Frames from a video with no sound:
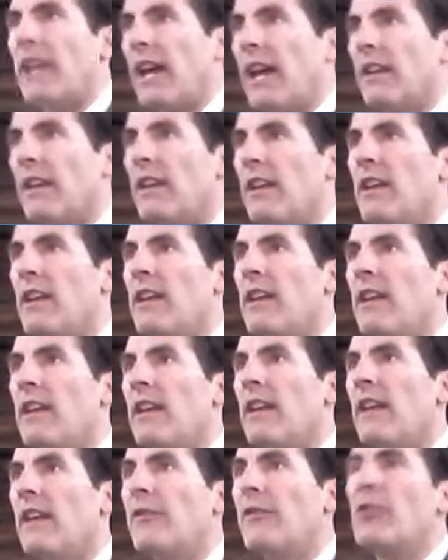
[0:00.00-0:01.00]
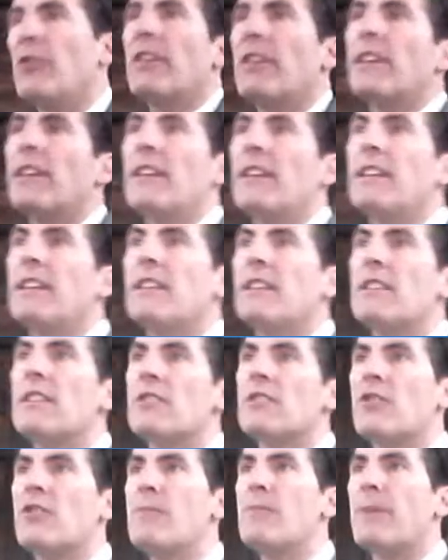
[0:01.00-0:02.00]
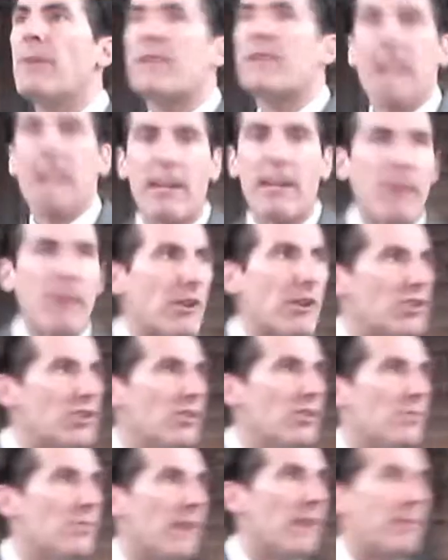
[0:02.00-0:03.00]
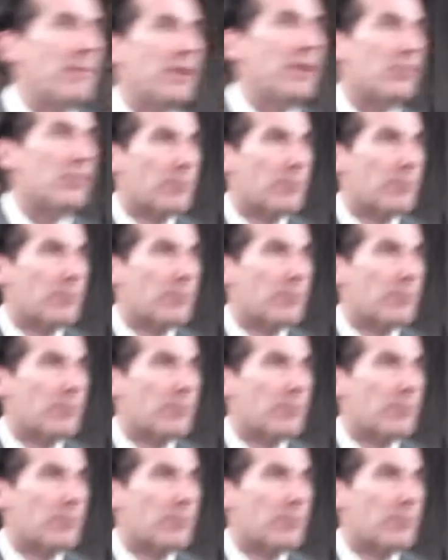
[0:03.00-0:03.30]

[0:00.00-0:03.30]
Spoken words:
at. If you think LinkedIn is stupid, it's not about you. Maybe your